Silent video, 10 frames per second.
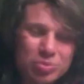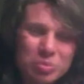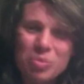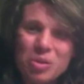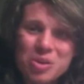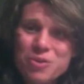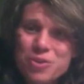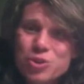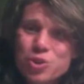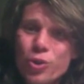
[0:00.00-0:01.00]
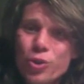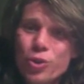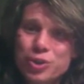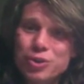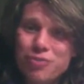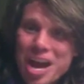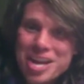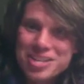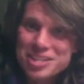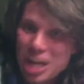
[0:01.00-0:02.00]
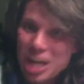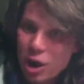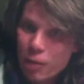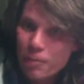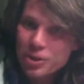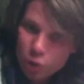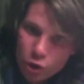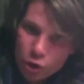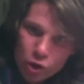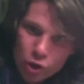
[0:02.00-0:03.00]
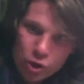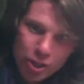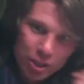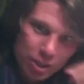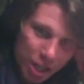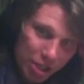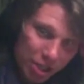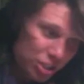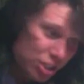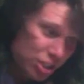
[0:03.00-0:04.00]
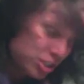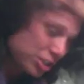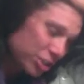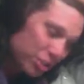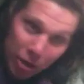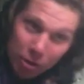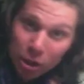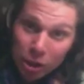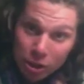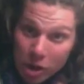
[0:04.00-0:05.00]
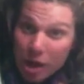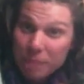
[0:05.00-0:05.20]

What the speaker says: give us all the good advice and help us learn and teach us about, how to be a